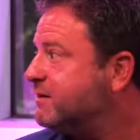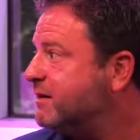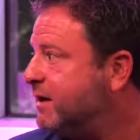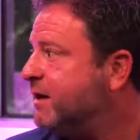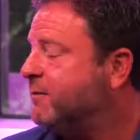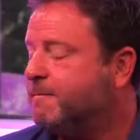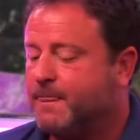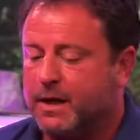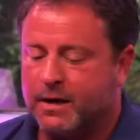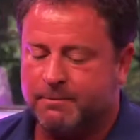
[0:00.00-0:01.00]
you know
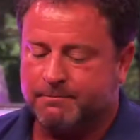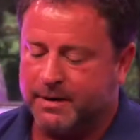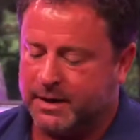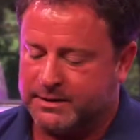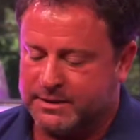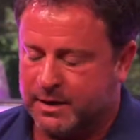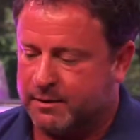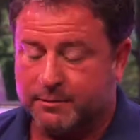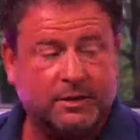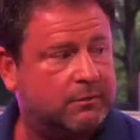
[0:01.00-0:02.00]
mm-hmm. um, but
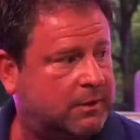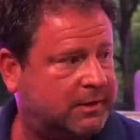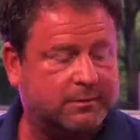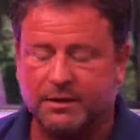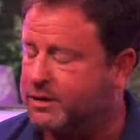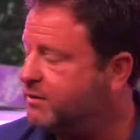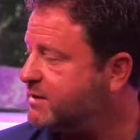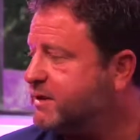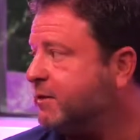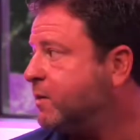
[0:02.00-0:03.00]
um, like like
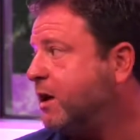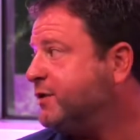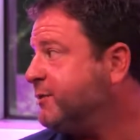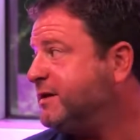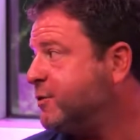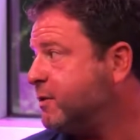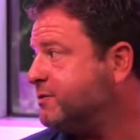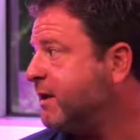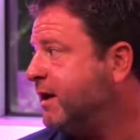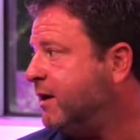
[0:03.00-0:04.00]
chris said we're not doing
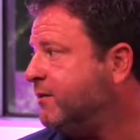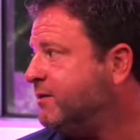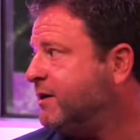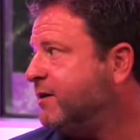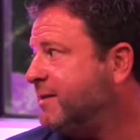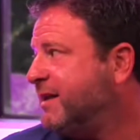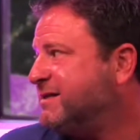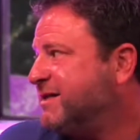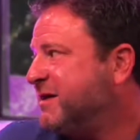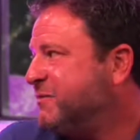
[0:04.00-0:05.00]
tours right now you know i mean
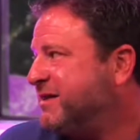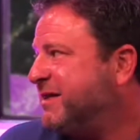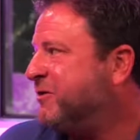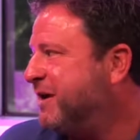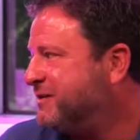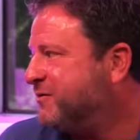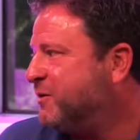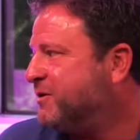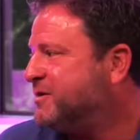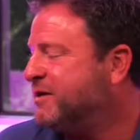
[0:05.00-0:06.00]
that's kind of what the internet's
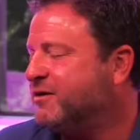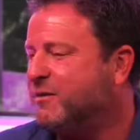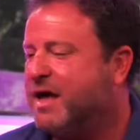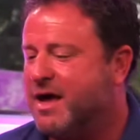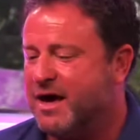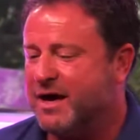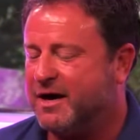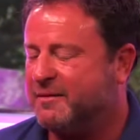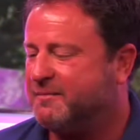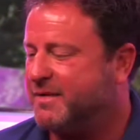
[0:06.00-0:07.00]
for so
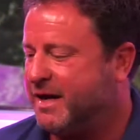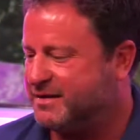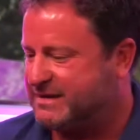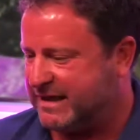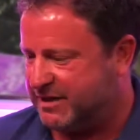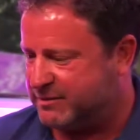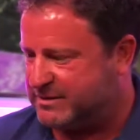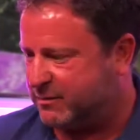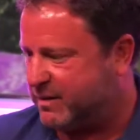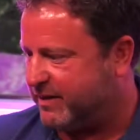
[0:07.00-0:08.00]
um, sandy
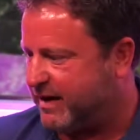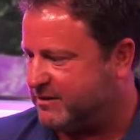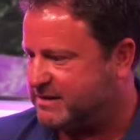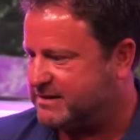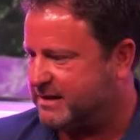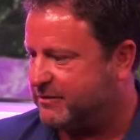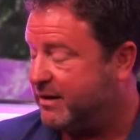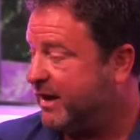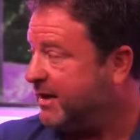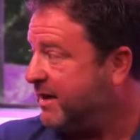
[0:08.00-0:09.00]
was at one of the houses the other
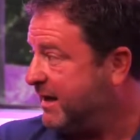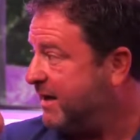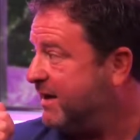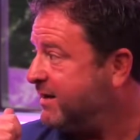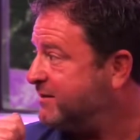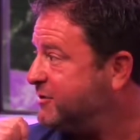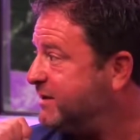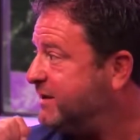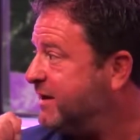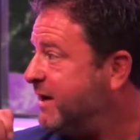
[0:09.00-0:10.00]
day and i get and
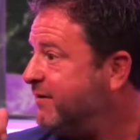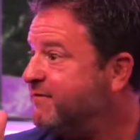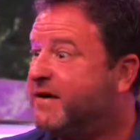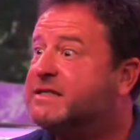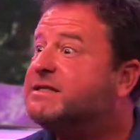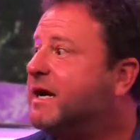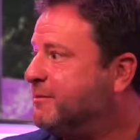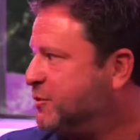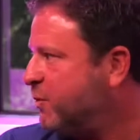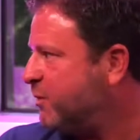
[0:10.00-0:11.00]
she did a
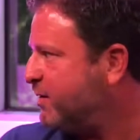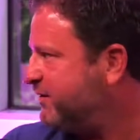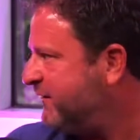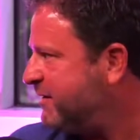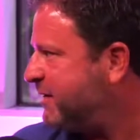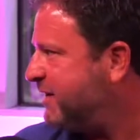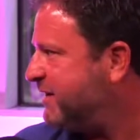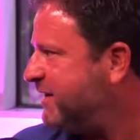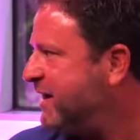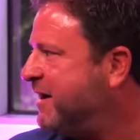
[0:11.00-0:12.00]
facetime tour with the family
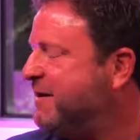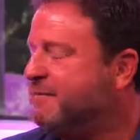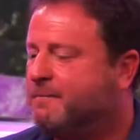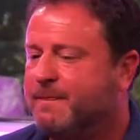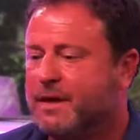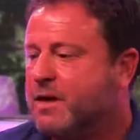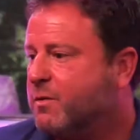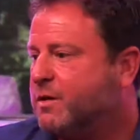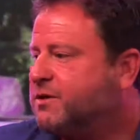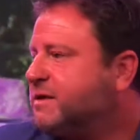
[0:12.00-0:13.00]
mm-hmm. um,
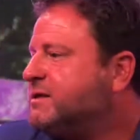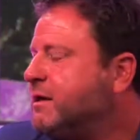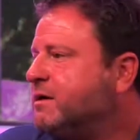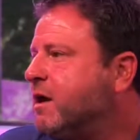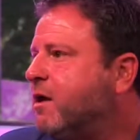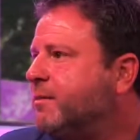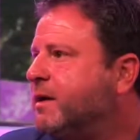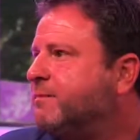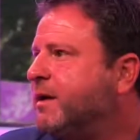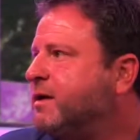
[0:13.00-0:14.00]
which isn't
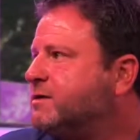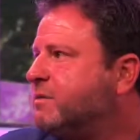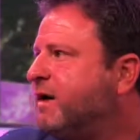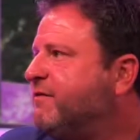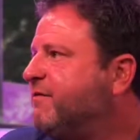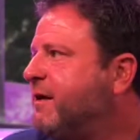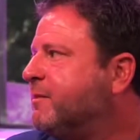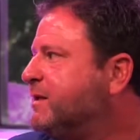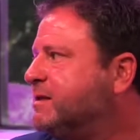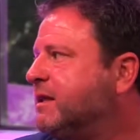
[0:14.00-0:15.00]
uncommon because we have
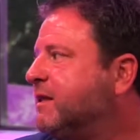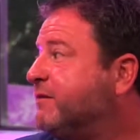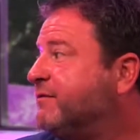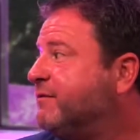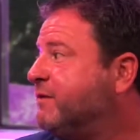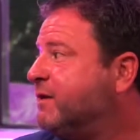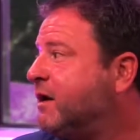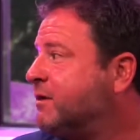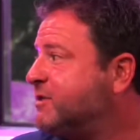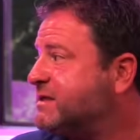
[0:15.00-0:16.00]
families that live
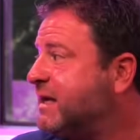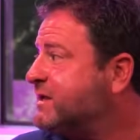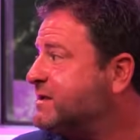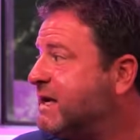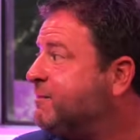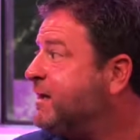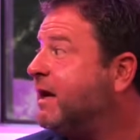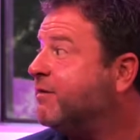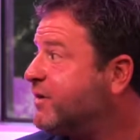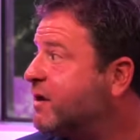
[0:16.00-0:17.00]
not just out of state but
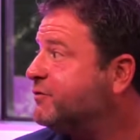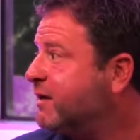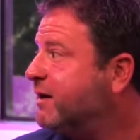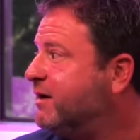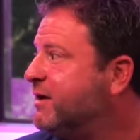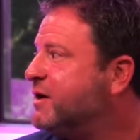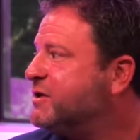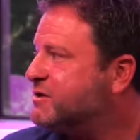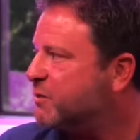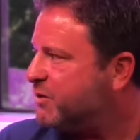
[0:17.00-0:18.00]
out of country
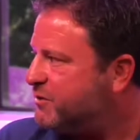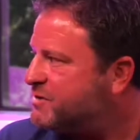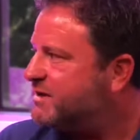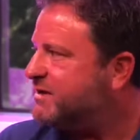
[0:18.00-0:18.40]
so we're used to